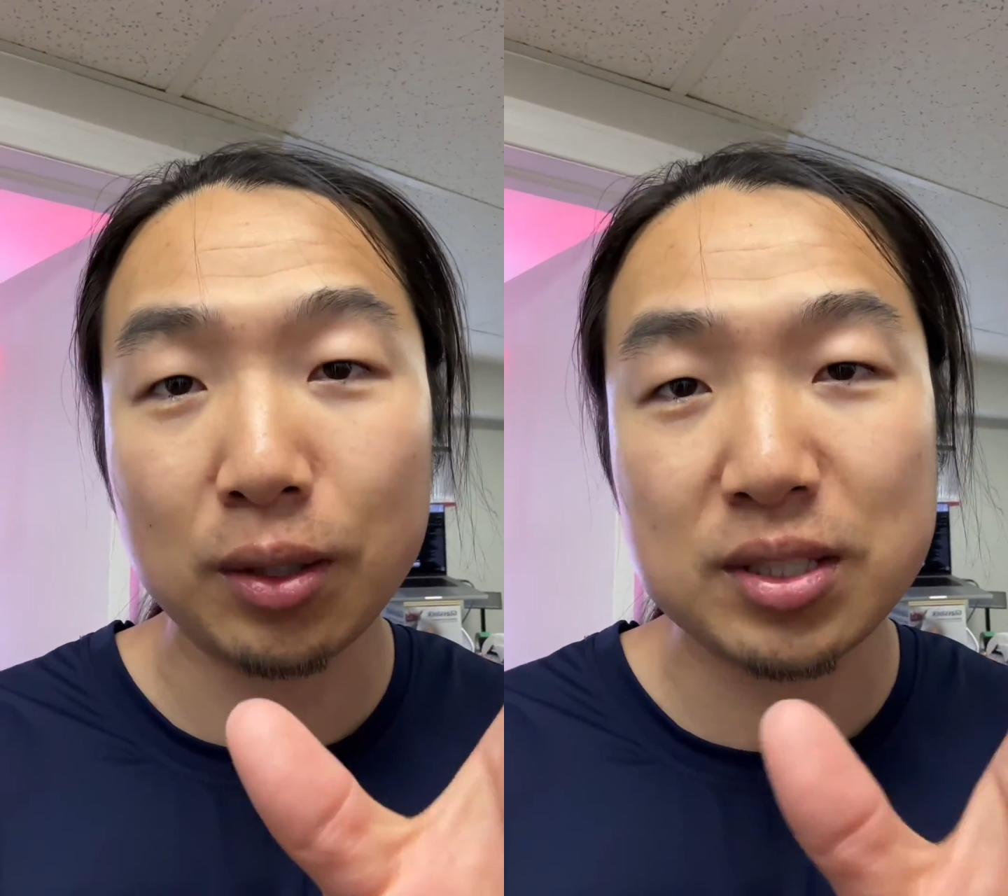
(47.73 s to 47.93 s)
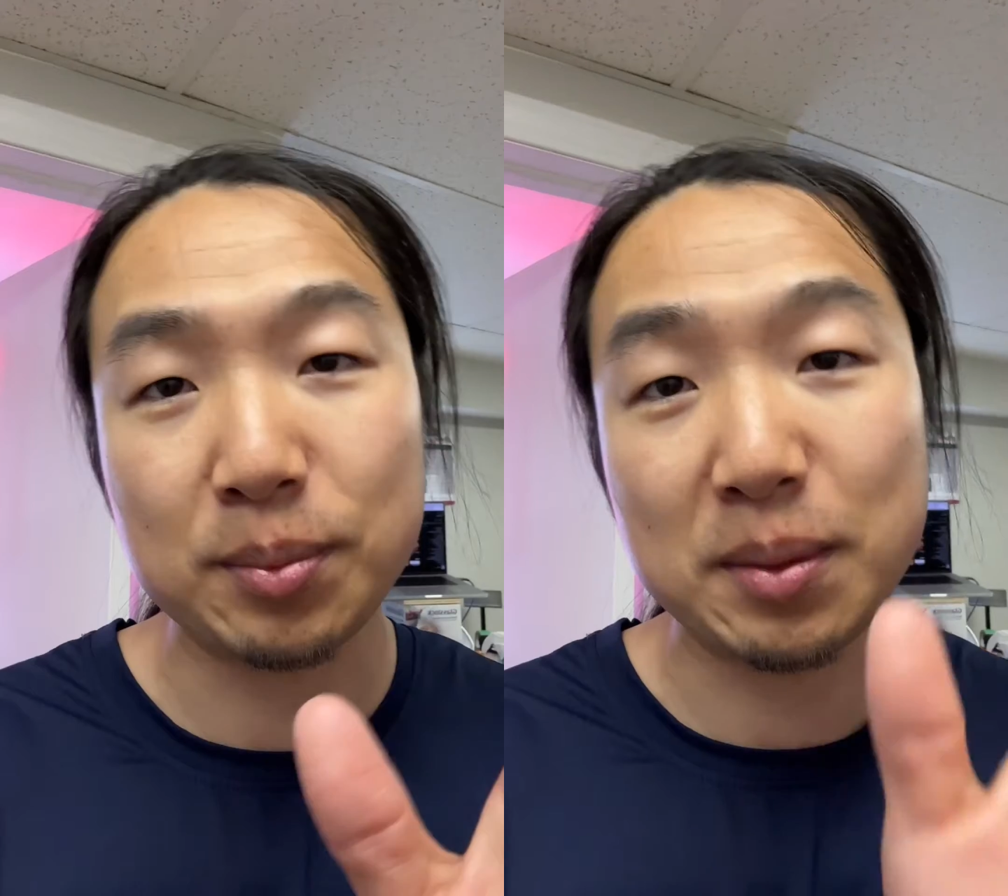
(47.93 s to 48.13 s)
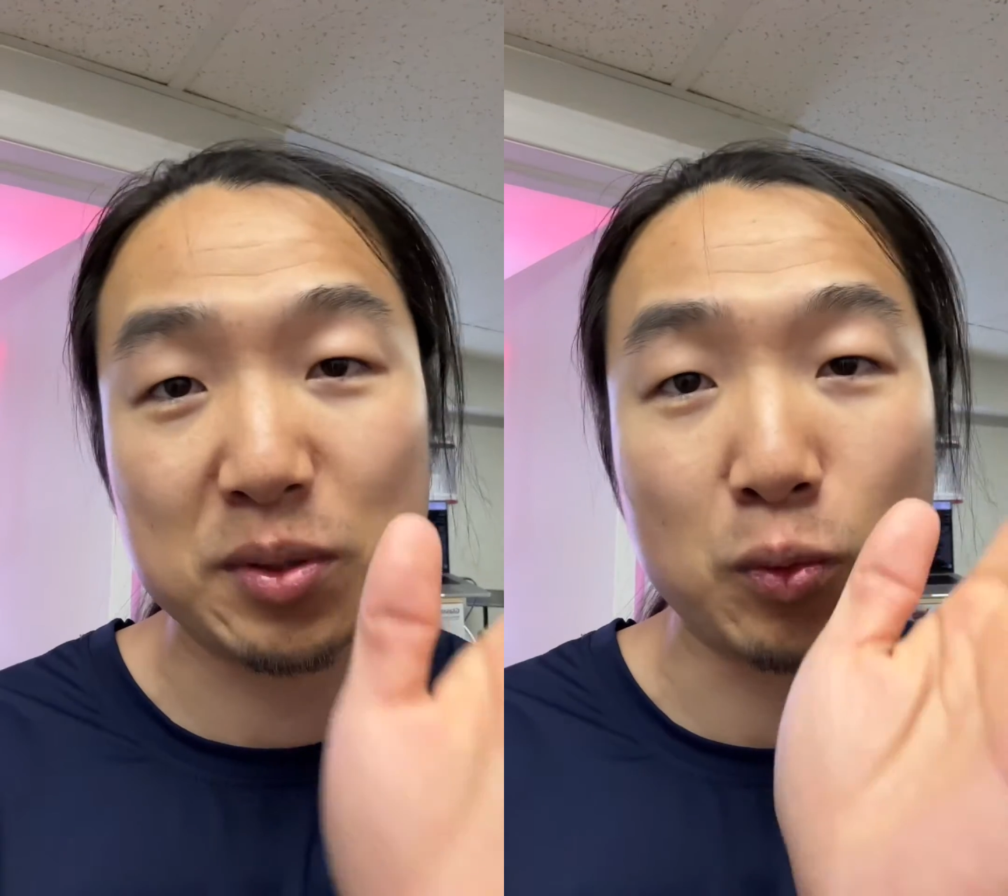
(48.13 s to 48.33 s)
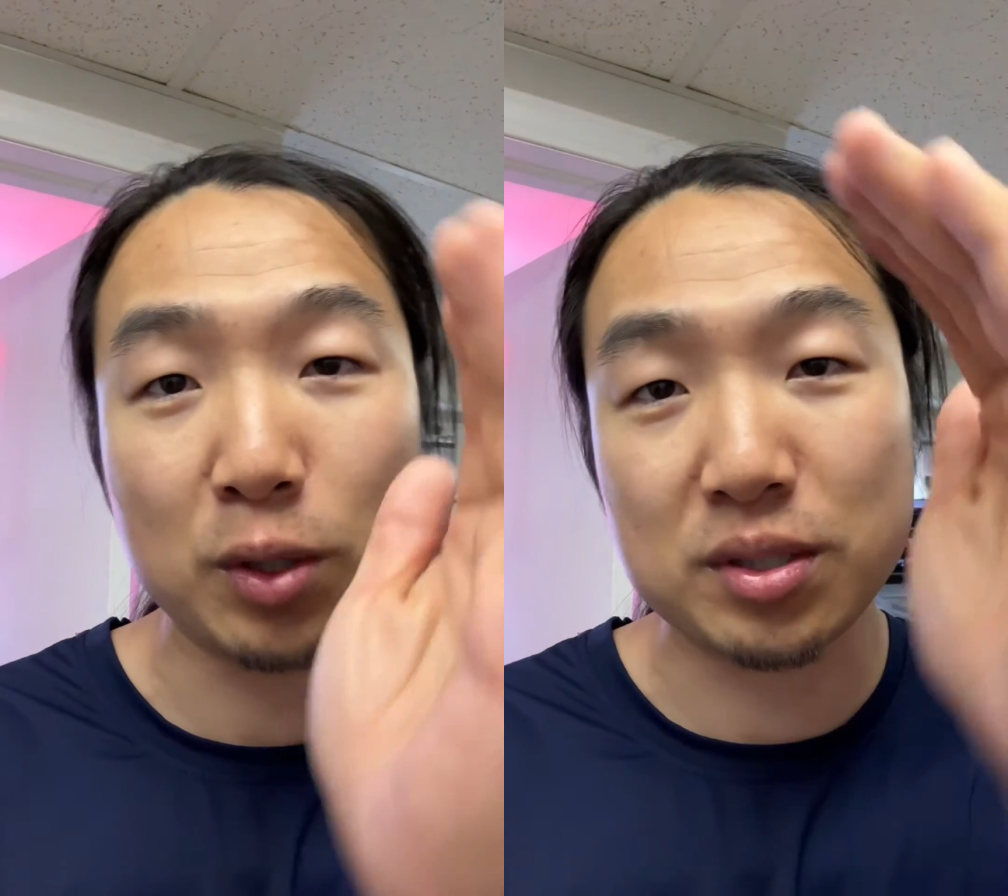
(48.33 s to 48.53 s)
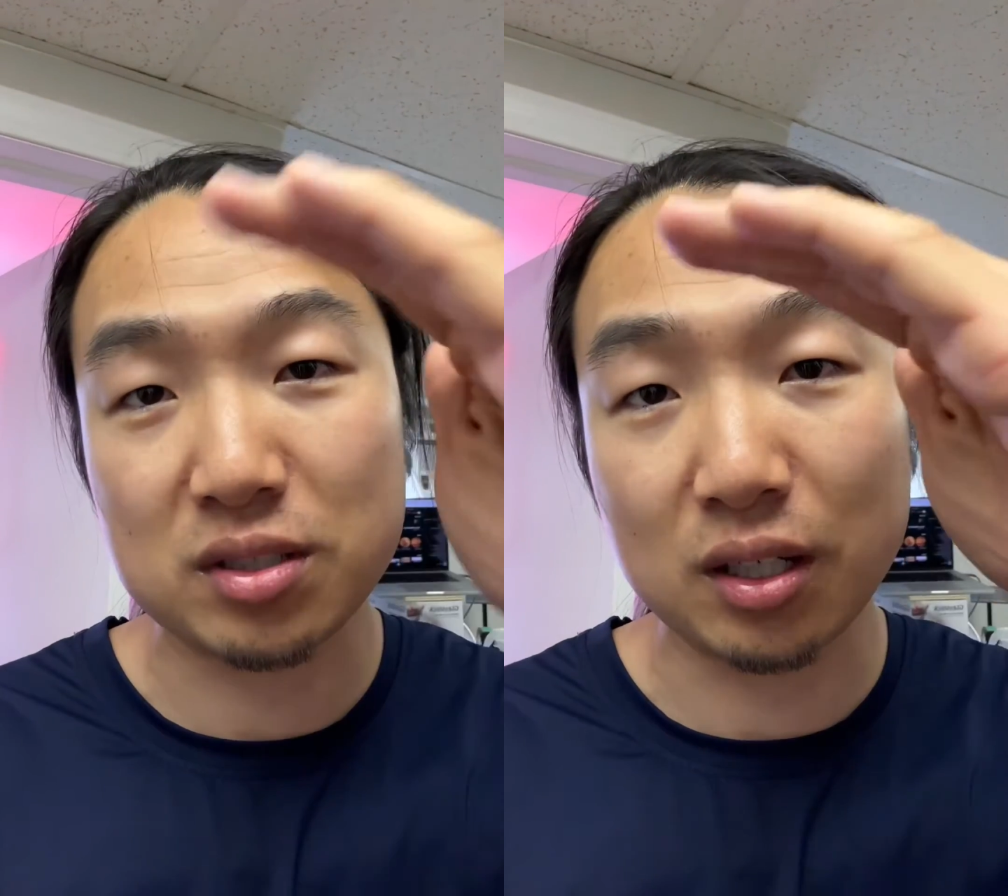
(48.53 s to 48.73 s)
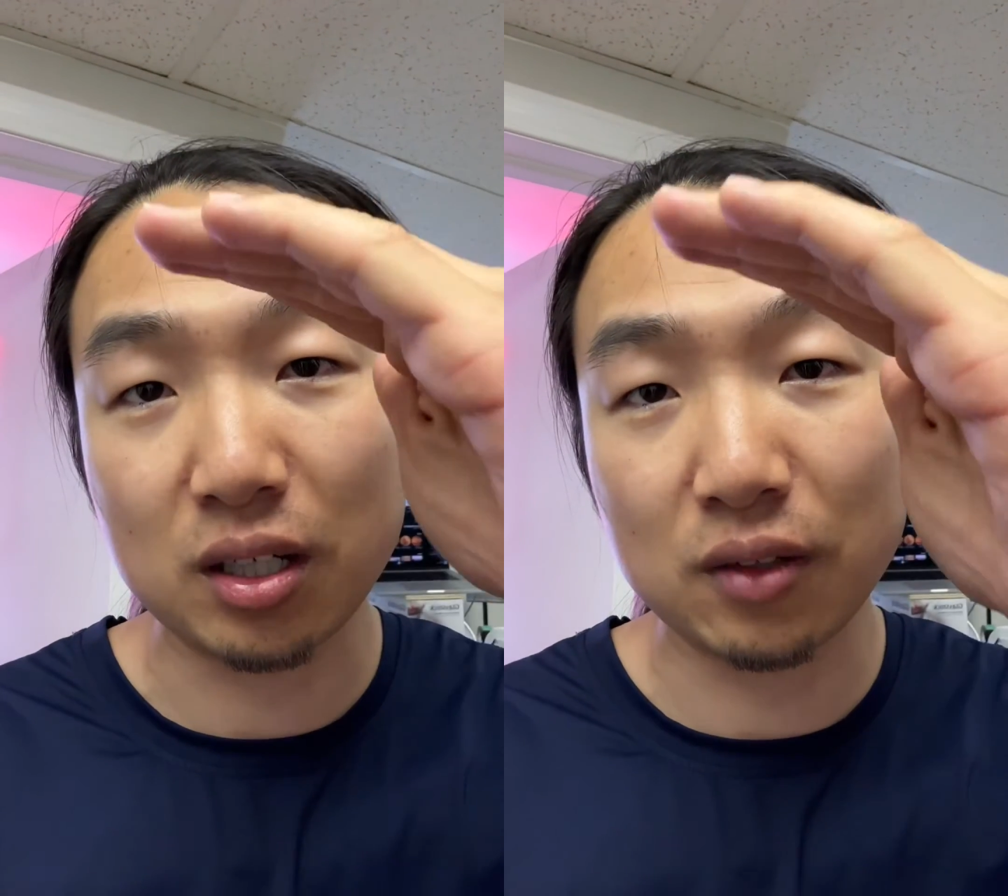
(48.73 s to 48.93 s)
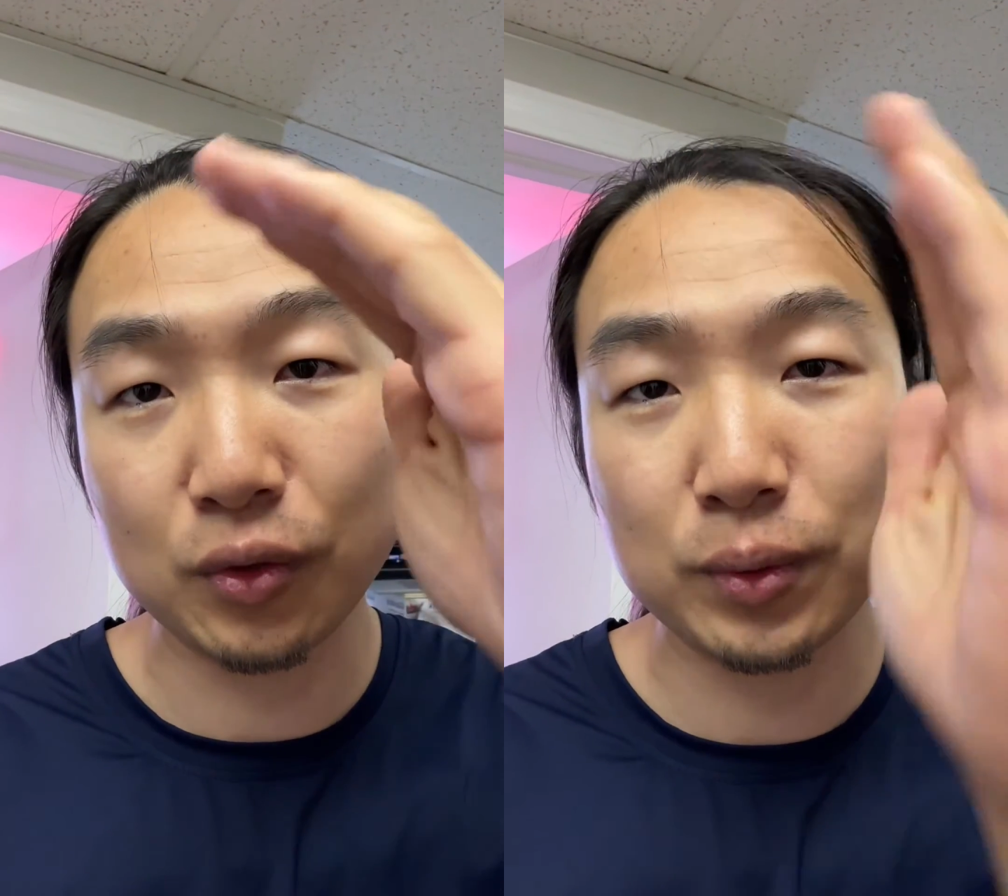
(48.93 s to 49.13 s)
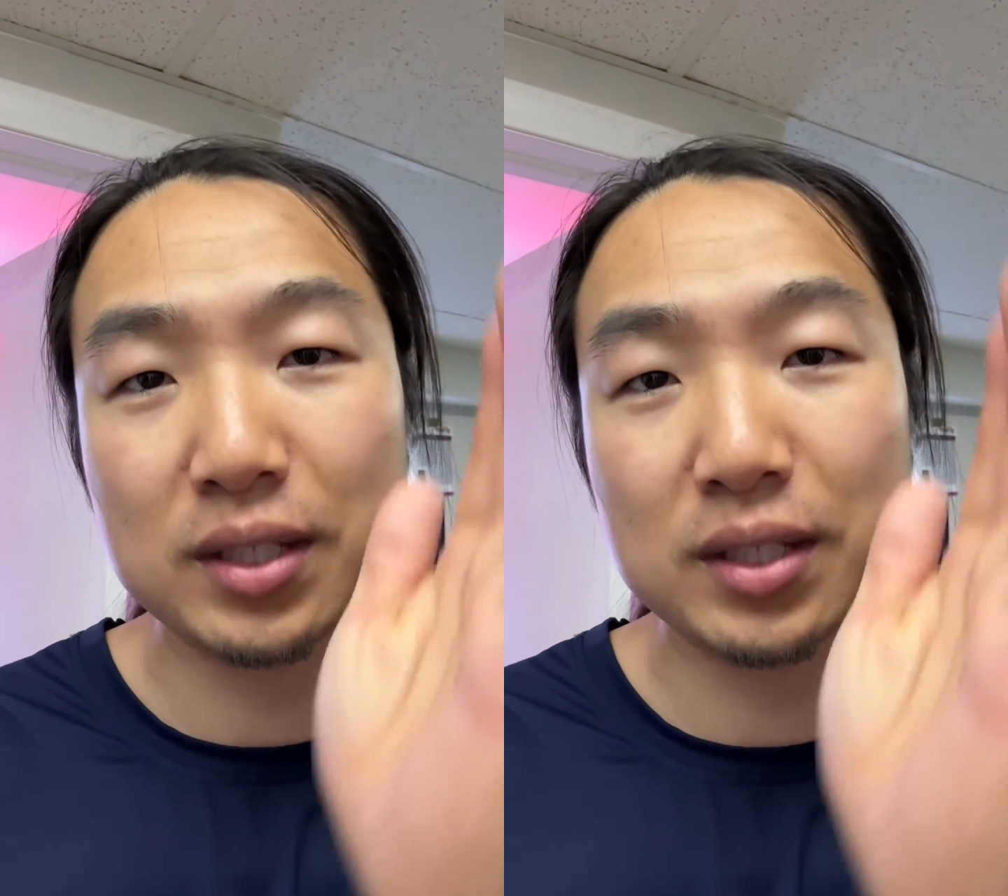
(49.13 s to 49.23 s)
Sometimes the wall there's a curve to it.